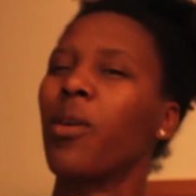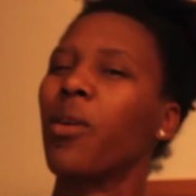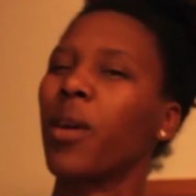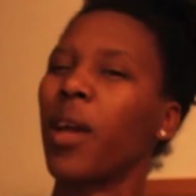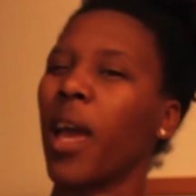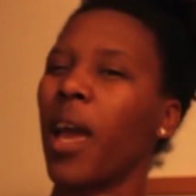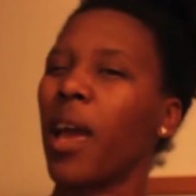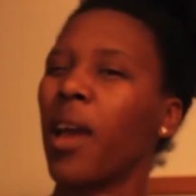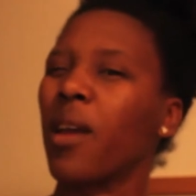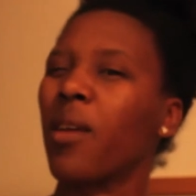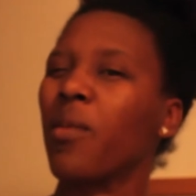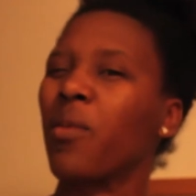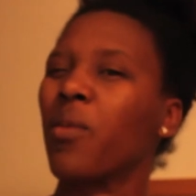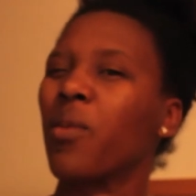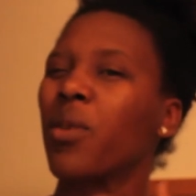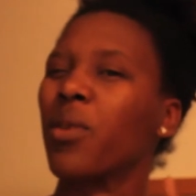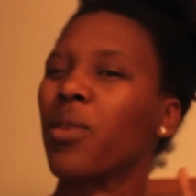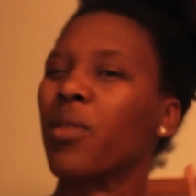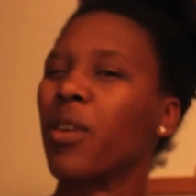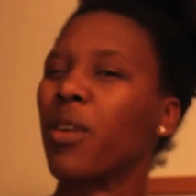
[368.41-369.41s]
okay,
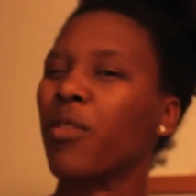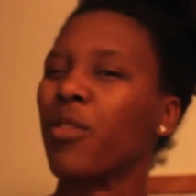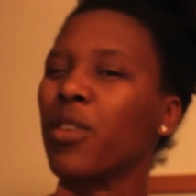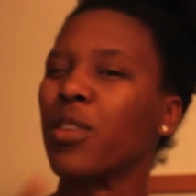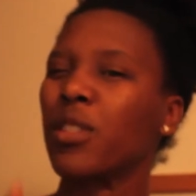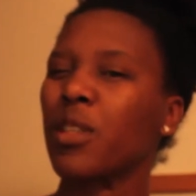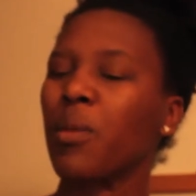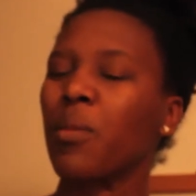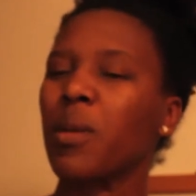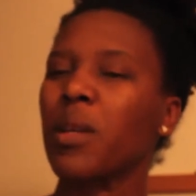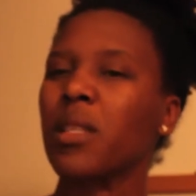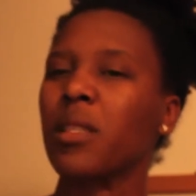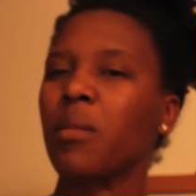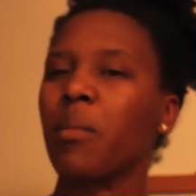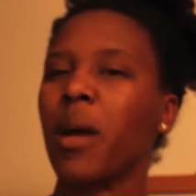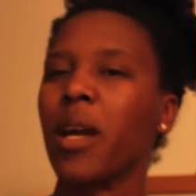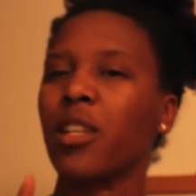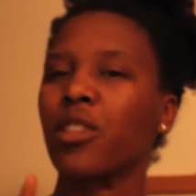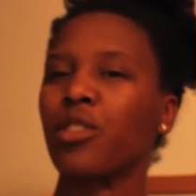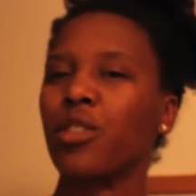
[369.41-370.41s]
well, if for some
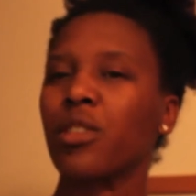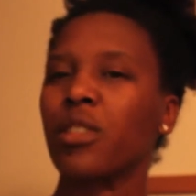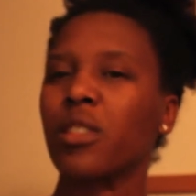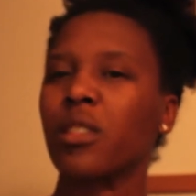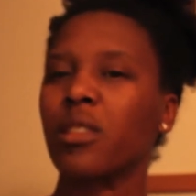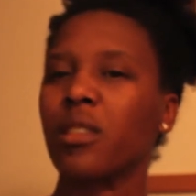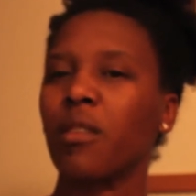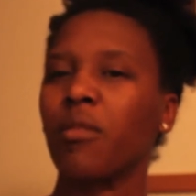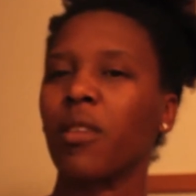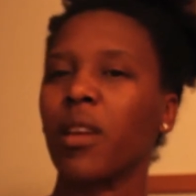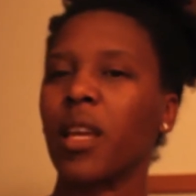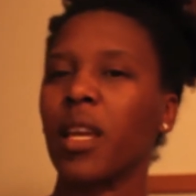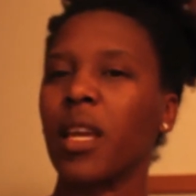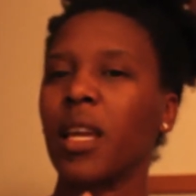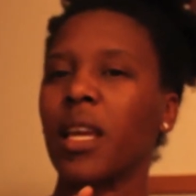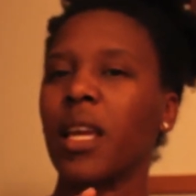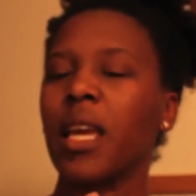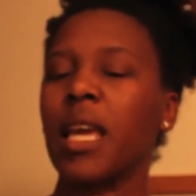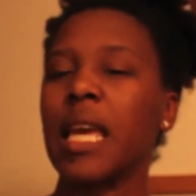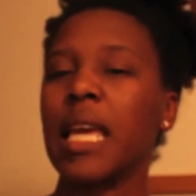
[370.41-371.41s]
reason my insurance
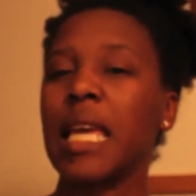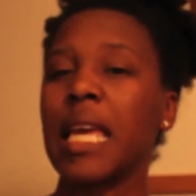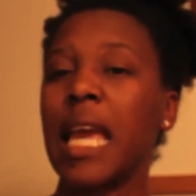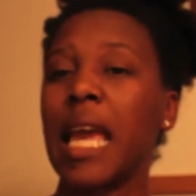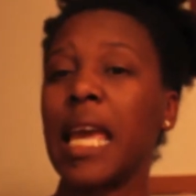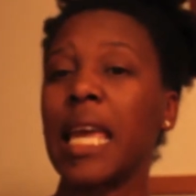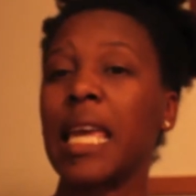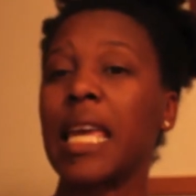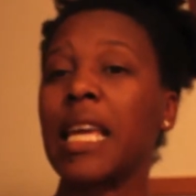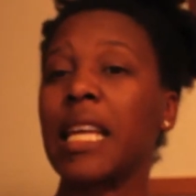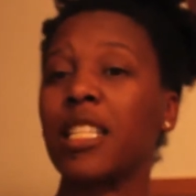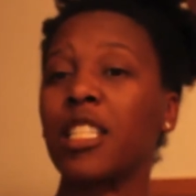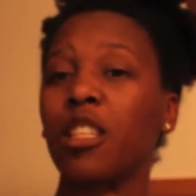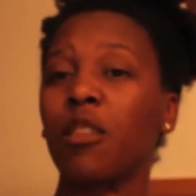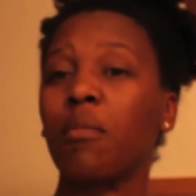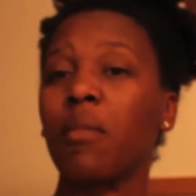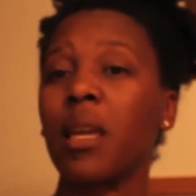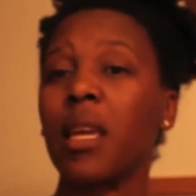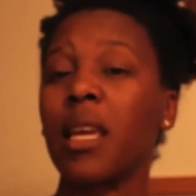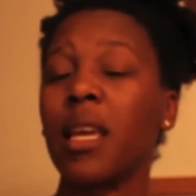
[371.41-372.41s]
certificate can't get
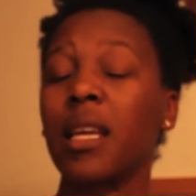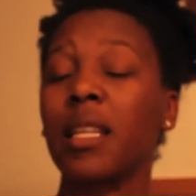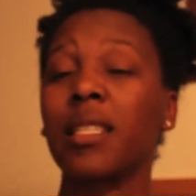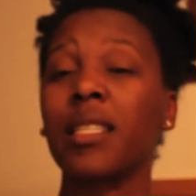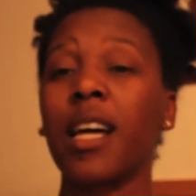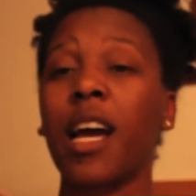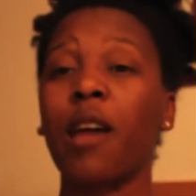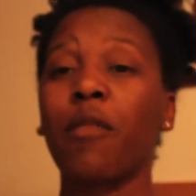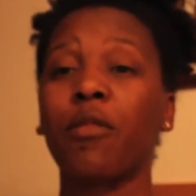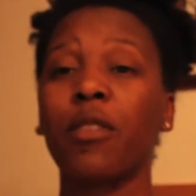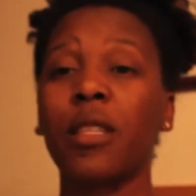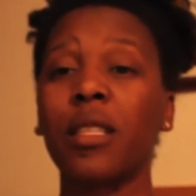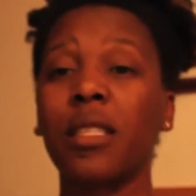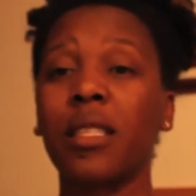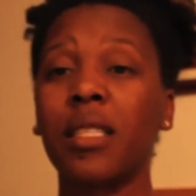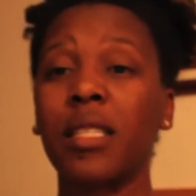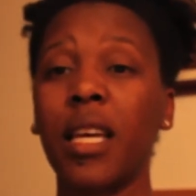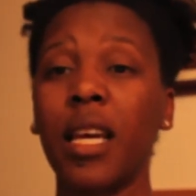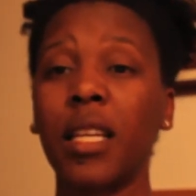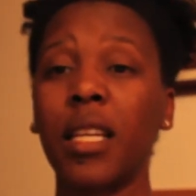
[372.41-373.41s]
to me in time for
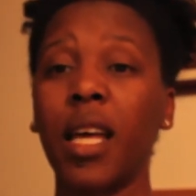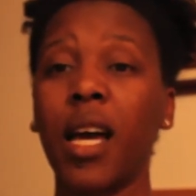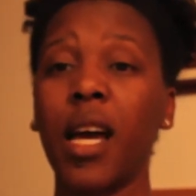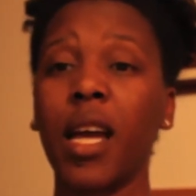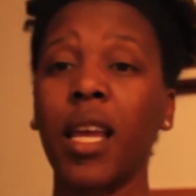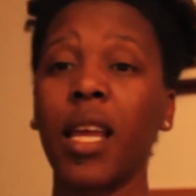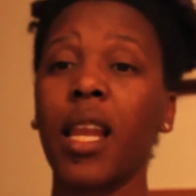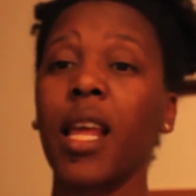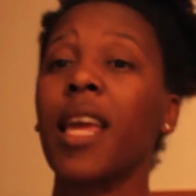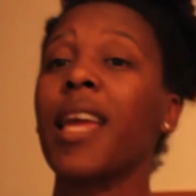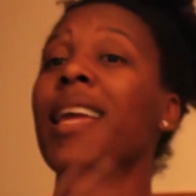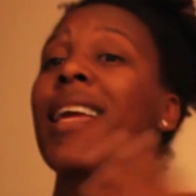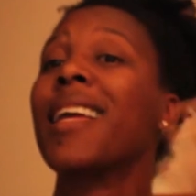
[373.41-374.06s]
this deadline,